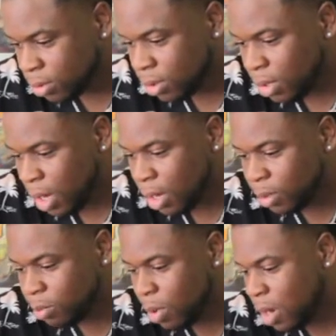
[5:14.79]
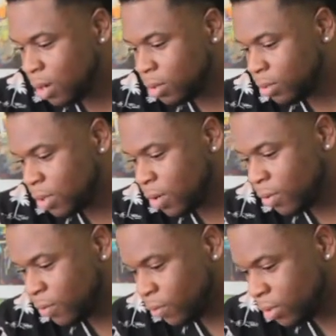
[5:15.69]
lollipops, whatever
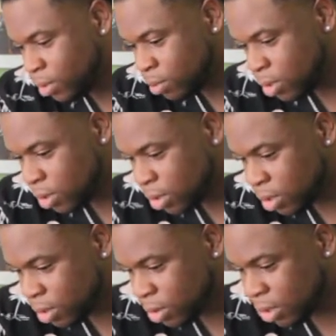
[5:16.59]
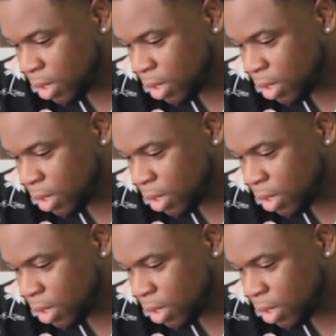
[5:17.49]
the fuck up shit is.